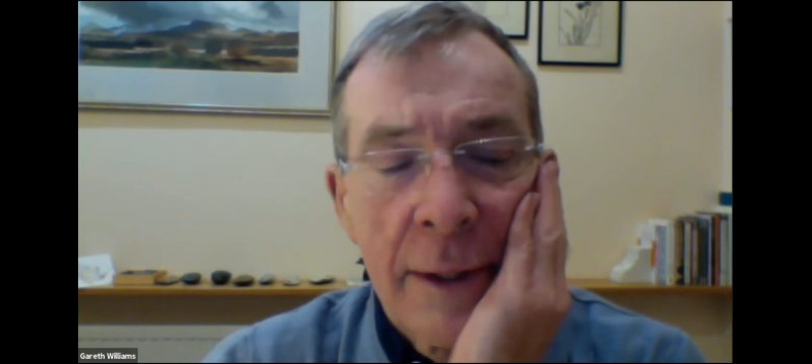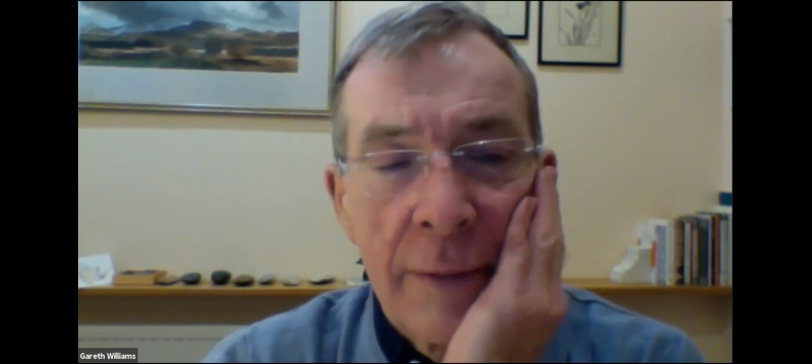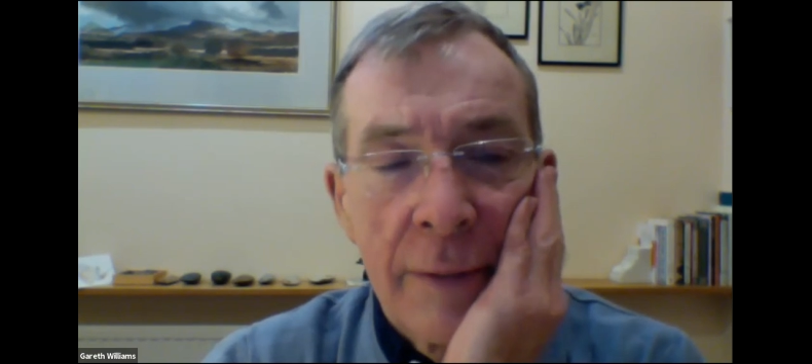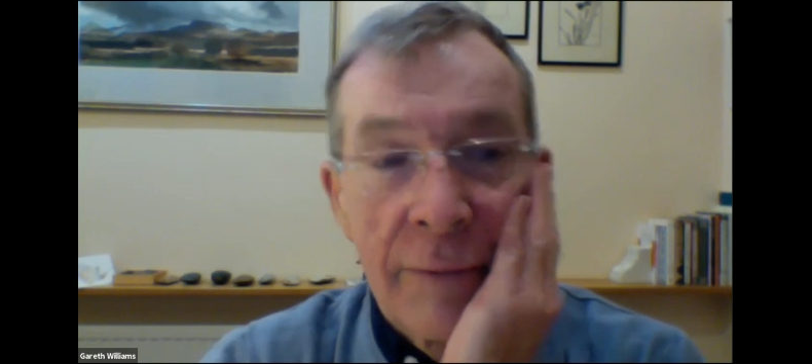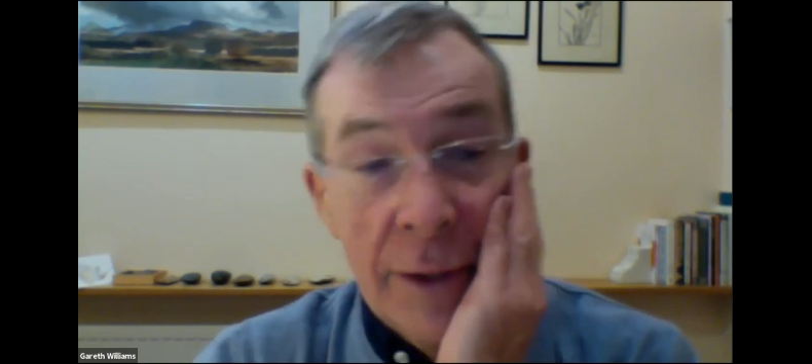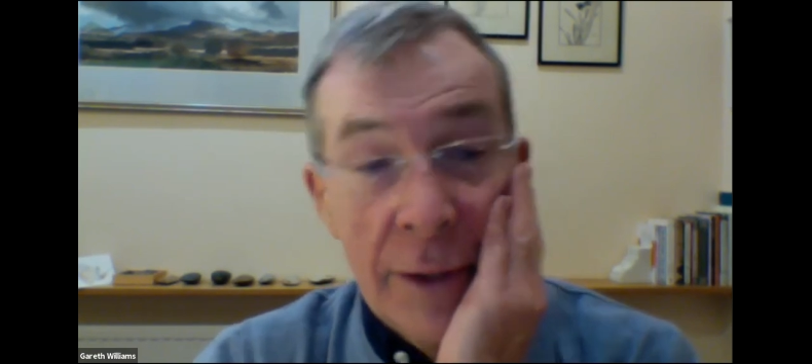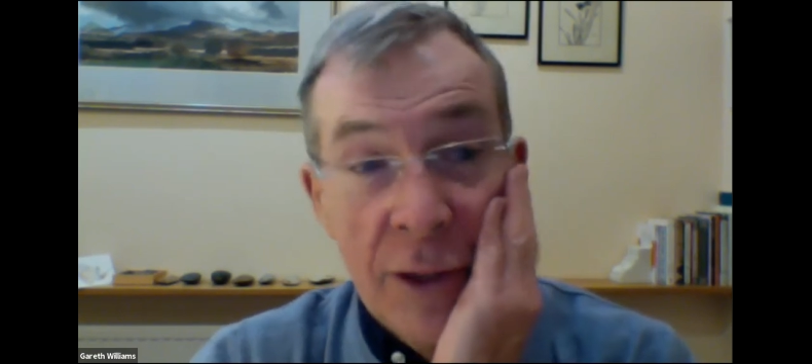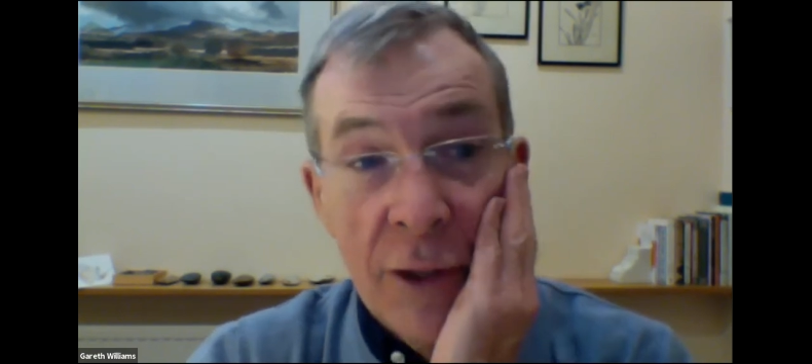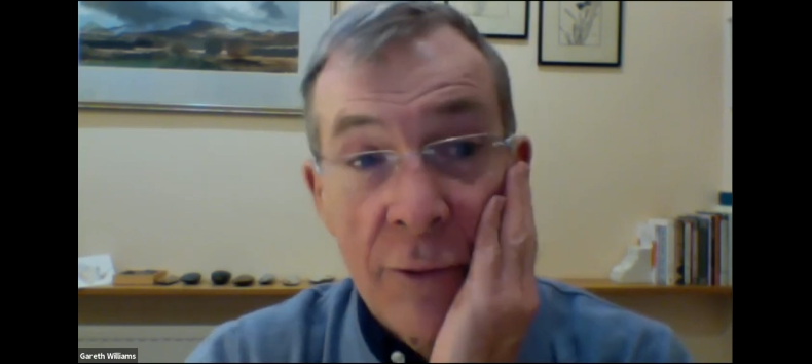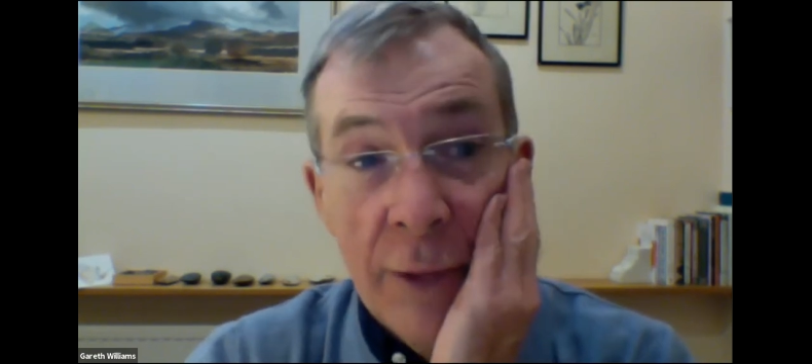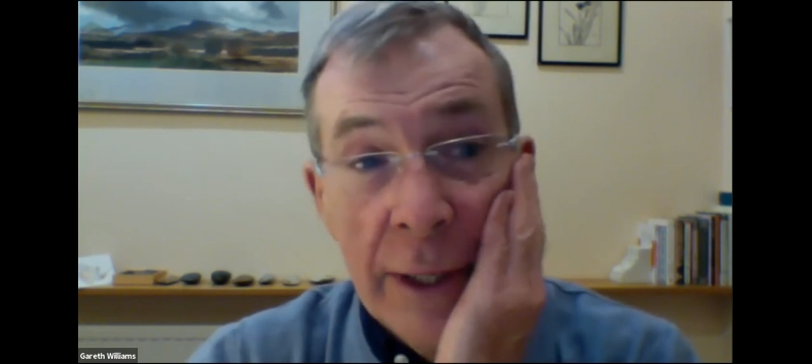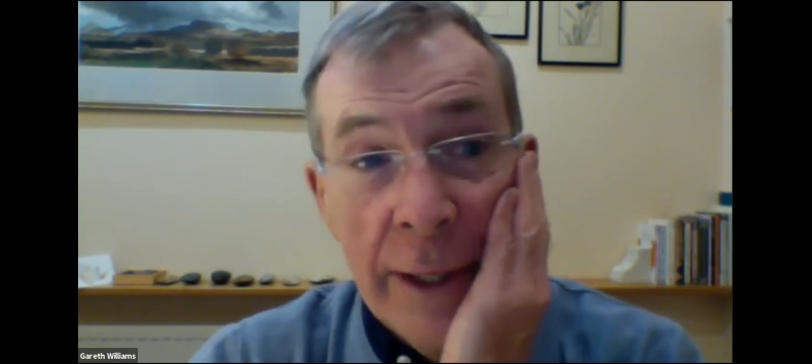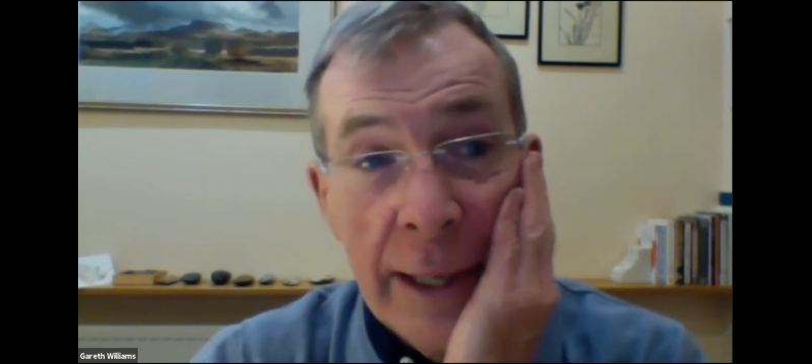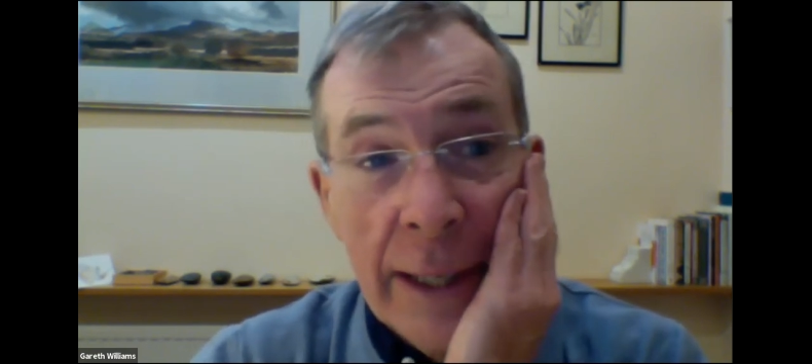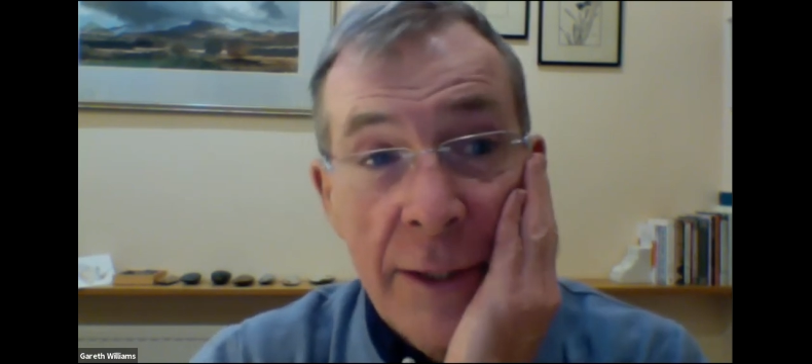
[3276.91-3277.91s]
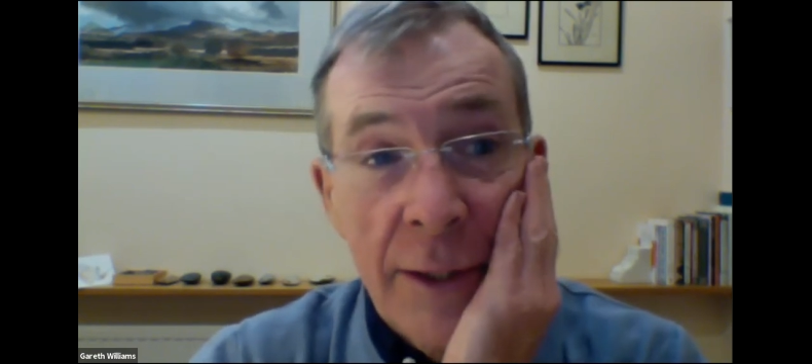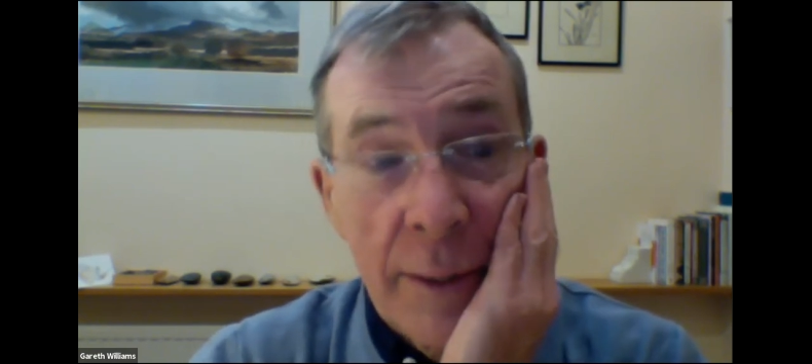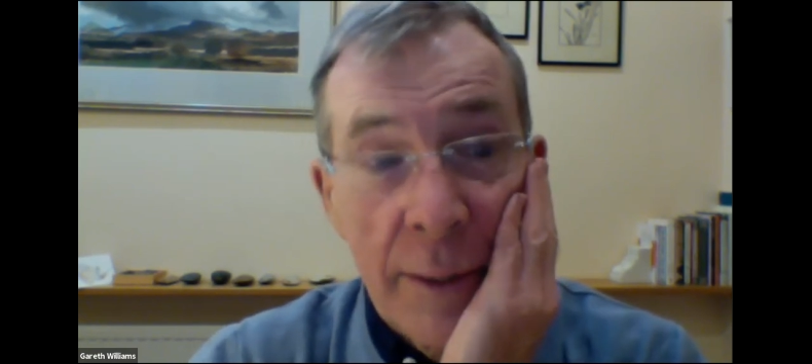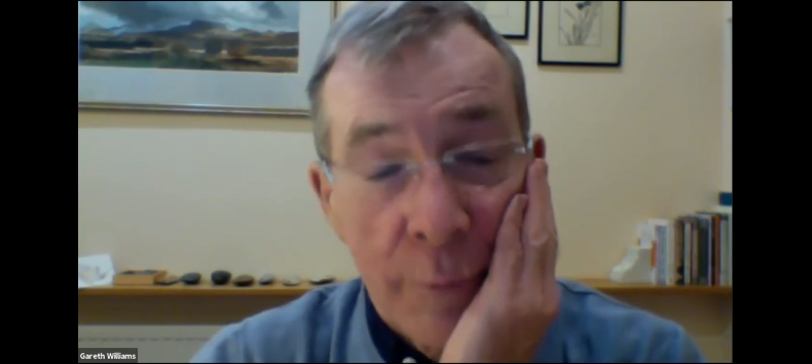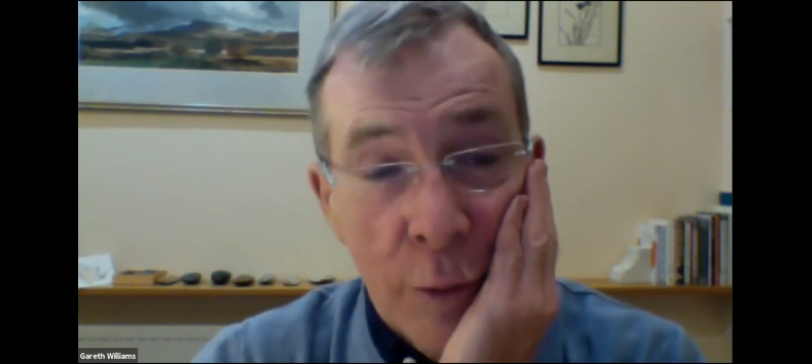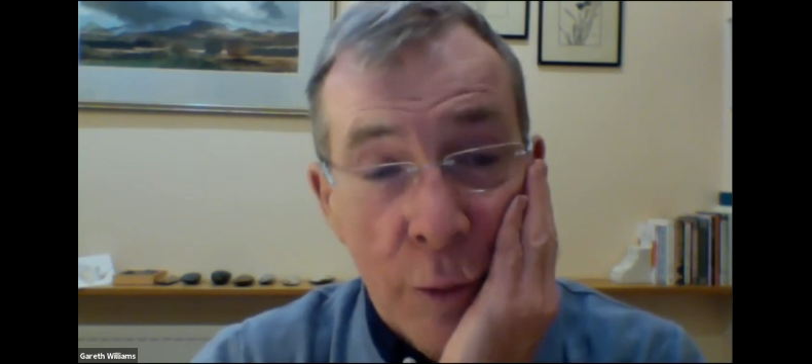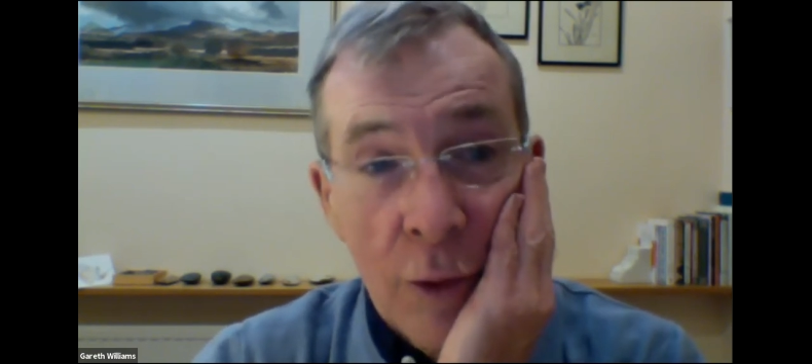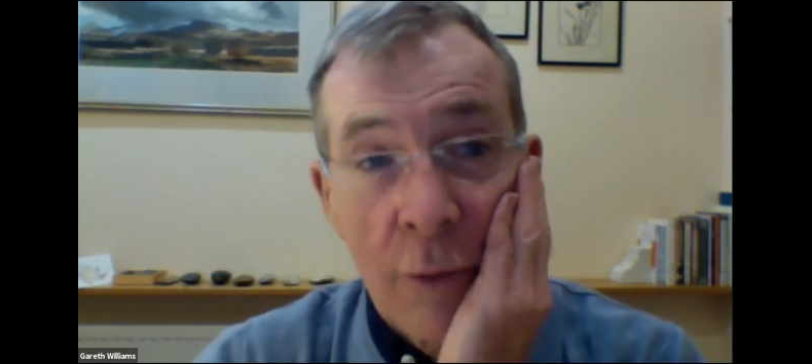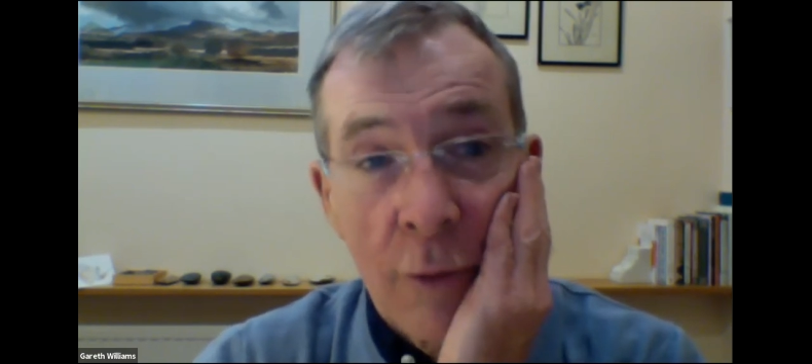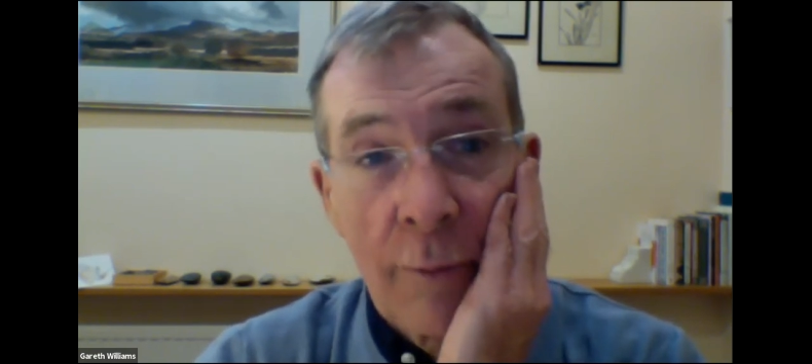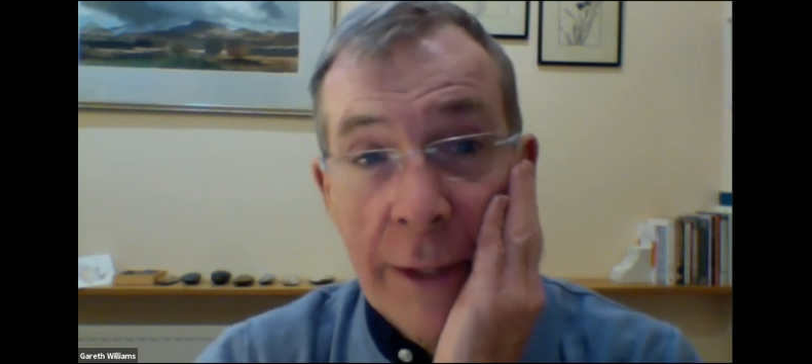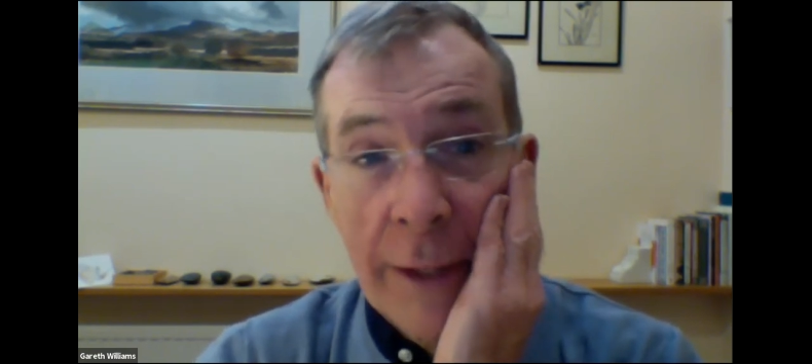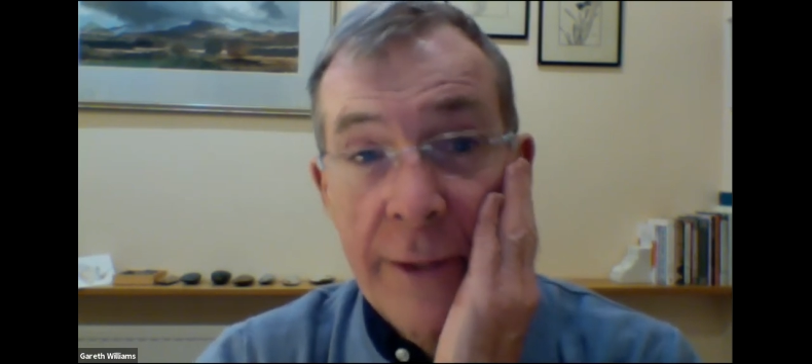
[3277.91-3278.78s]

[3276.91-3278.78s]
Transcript: in fact, she's written an excellent book called